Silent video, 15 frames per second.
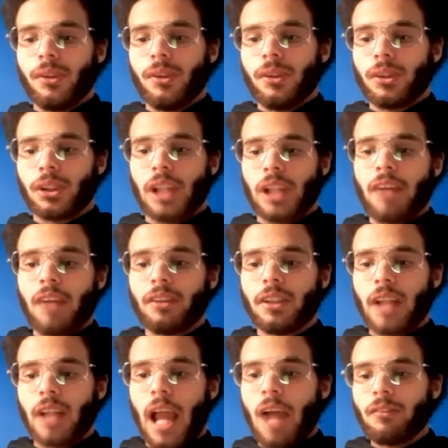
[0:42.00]

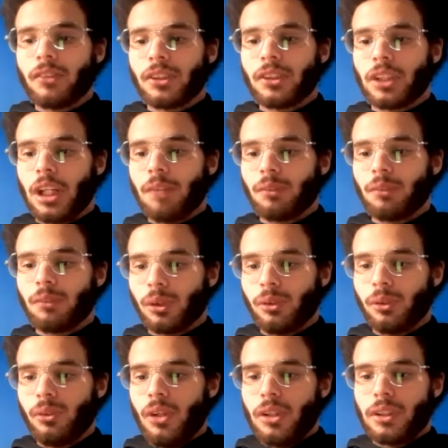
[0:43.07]
Because after game
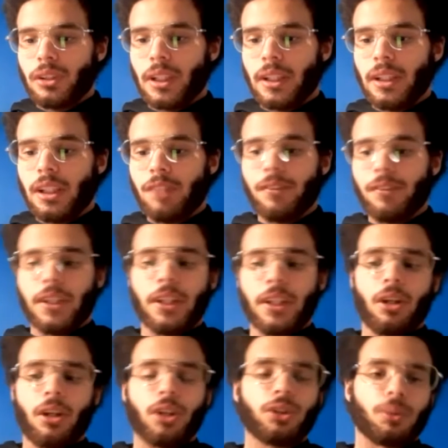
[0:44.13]
two, they didn't even hit
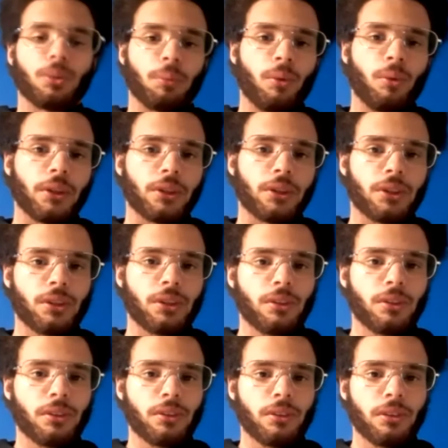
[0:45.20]
100 points.
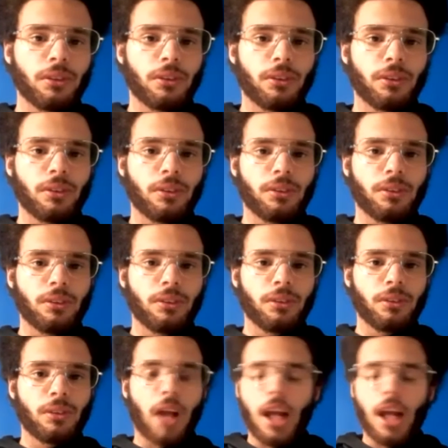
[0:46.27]

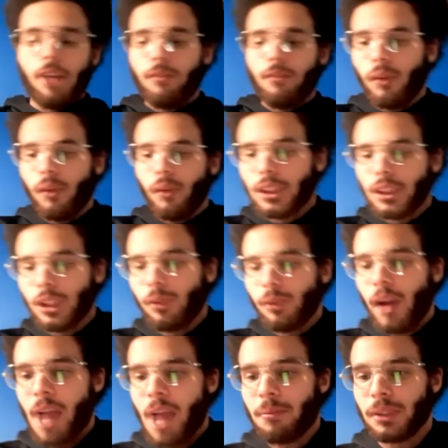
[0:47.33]
I have no idea what
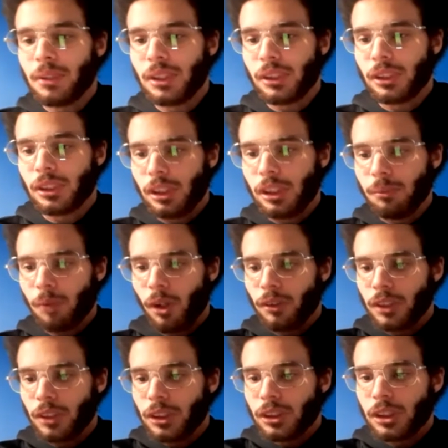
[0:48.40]
happened to this team, Mario.
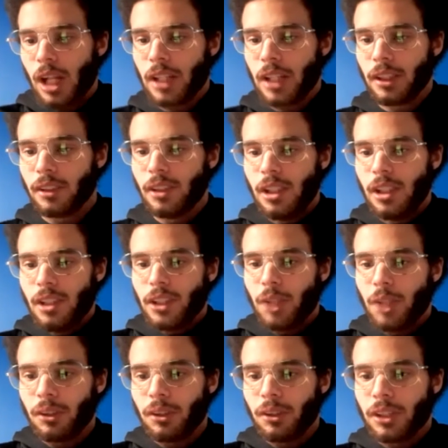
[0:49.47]
They
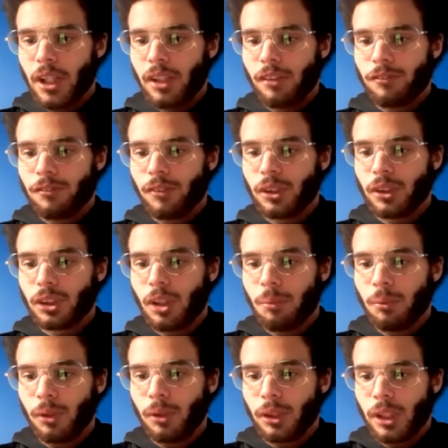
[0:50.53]
were there the first
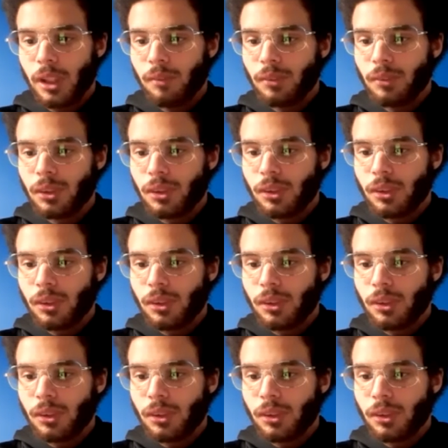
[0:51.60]
couple of games,